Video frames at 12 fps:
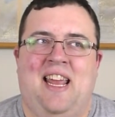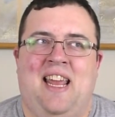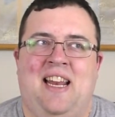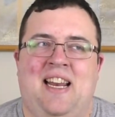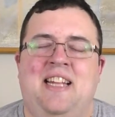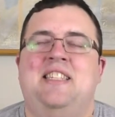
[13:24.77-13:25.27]

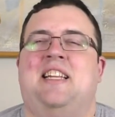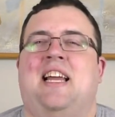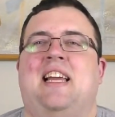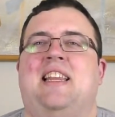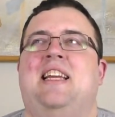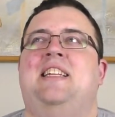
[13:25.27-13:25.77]
And he's
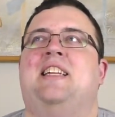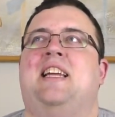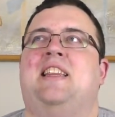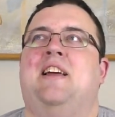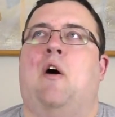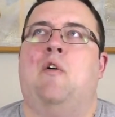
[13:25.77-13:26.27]

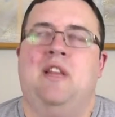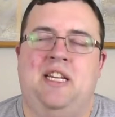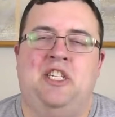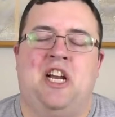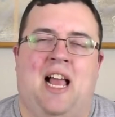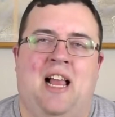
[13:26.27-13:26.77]
like the only
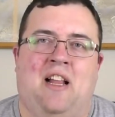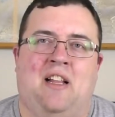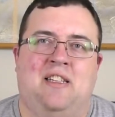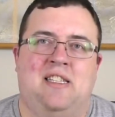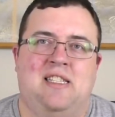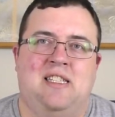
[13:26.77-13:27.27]

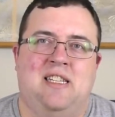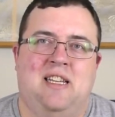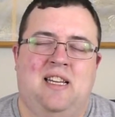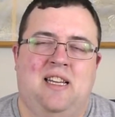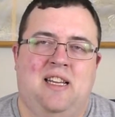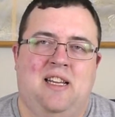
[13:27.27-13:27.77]
child
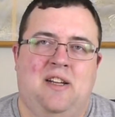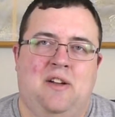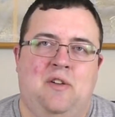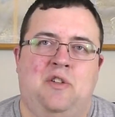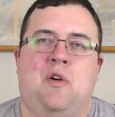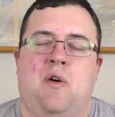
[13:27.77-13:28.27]

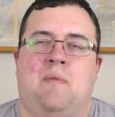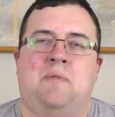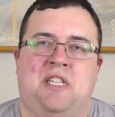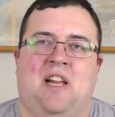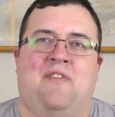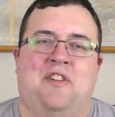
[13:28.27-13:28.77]
who's grown up
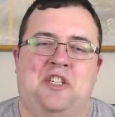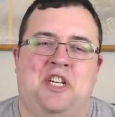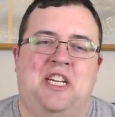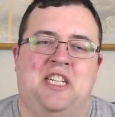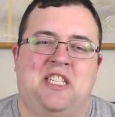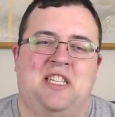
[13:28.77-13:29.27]
selfish.
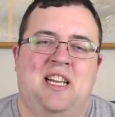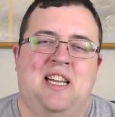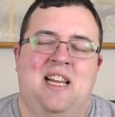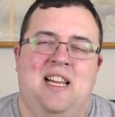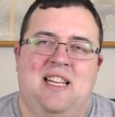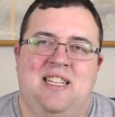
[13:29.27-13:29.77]
He just
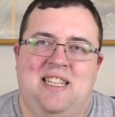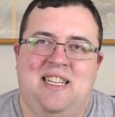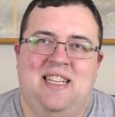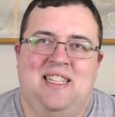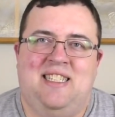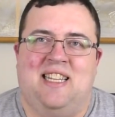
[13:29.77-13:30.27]

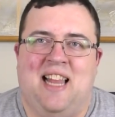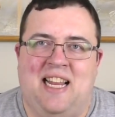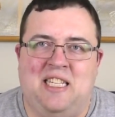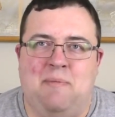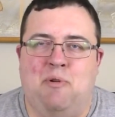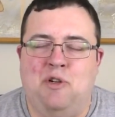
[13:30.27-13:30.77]

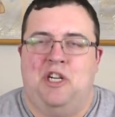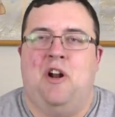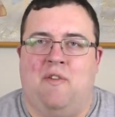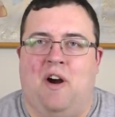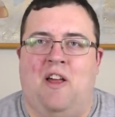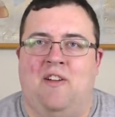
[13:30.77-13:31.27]
delights in pushing
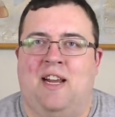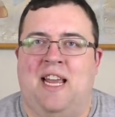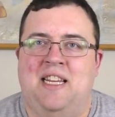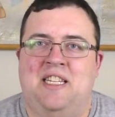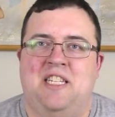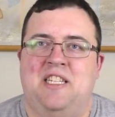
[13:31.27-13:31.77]
over other
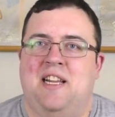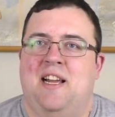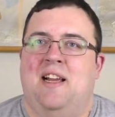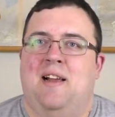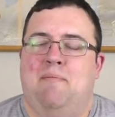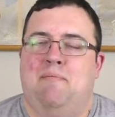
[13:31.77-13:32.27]
kids'
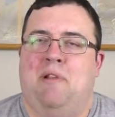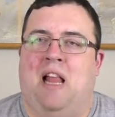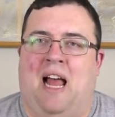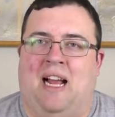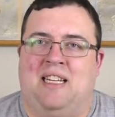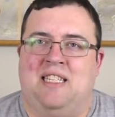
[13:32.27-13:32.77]

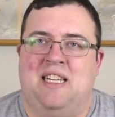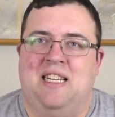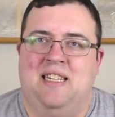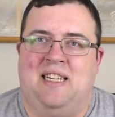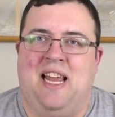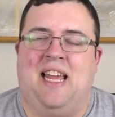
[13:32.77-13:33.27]
blocks
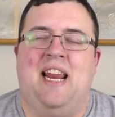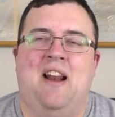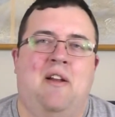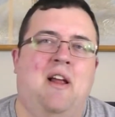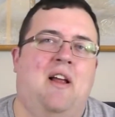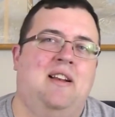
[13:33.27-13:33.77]
and kicking
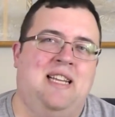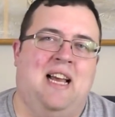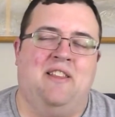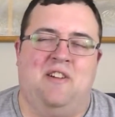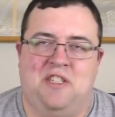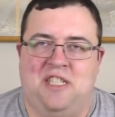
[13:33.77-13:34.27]

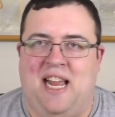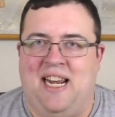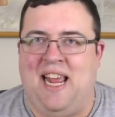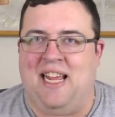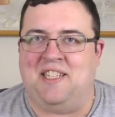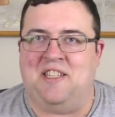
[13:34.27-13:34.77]
down their
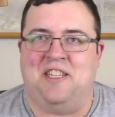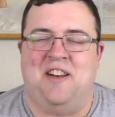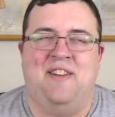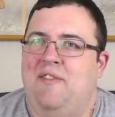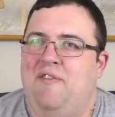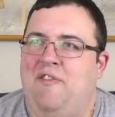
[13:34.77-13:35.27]

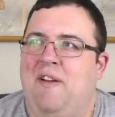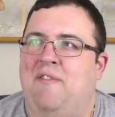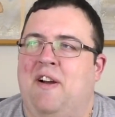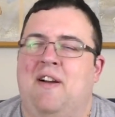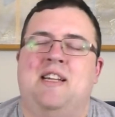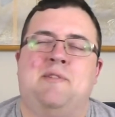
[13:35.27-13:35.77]
sandcastles.
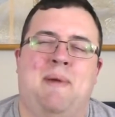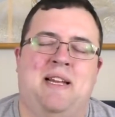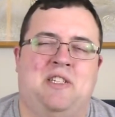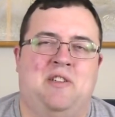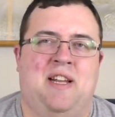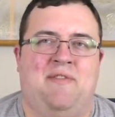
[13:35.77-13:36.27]
Various
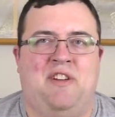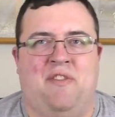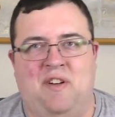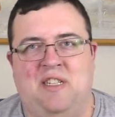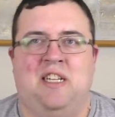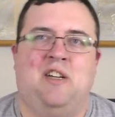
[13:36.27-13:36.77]
Masters have
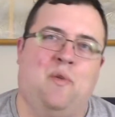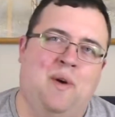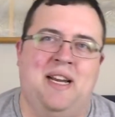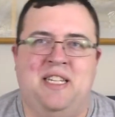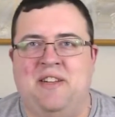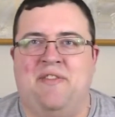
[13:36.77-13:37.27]
different
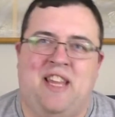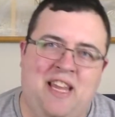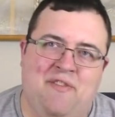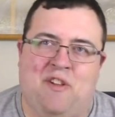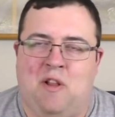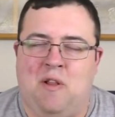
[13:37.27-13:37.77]
degrees of
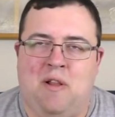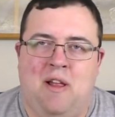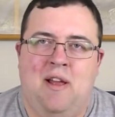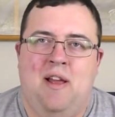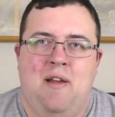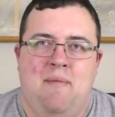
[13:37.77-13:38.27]
evil.
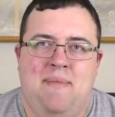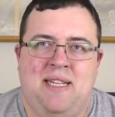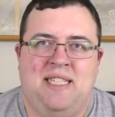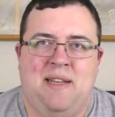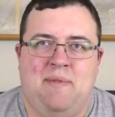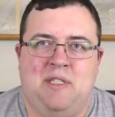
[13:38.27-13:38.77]

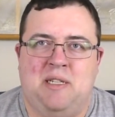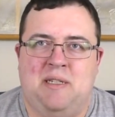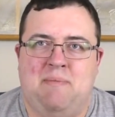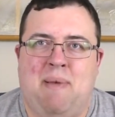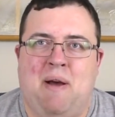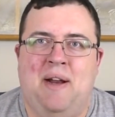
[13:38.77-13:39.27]
Missy was
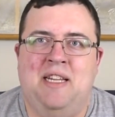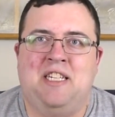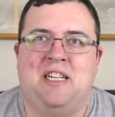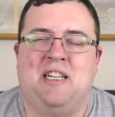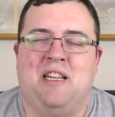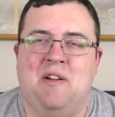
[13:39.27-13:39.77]
about as
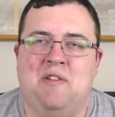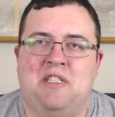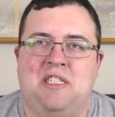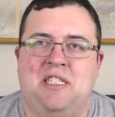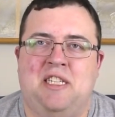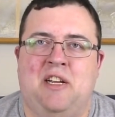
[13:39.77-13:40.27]

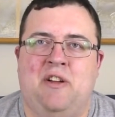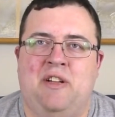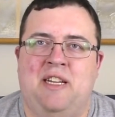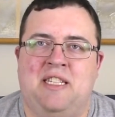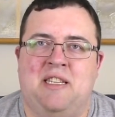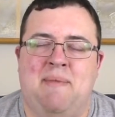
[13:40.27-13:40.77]
close to
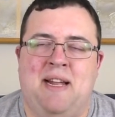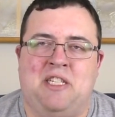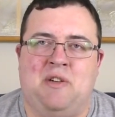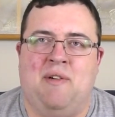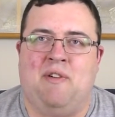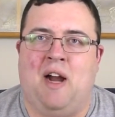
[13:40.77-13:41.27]
good as the
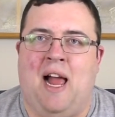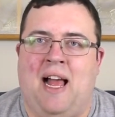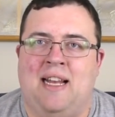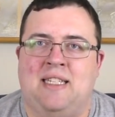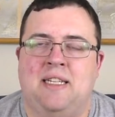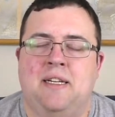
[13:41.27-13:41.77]
Master ever
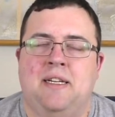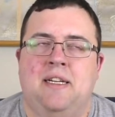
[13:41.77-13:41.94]
got.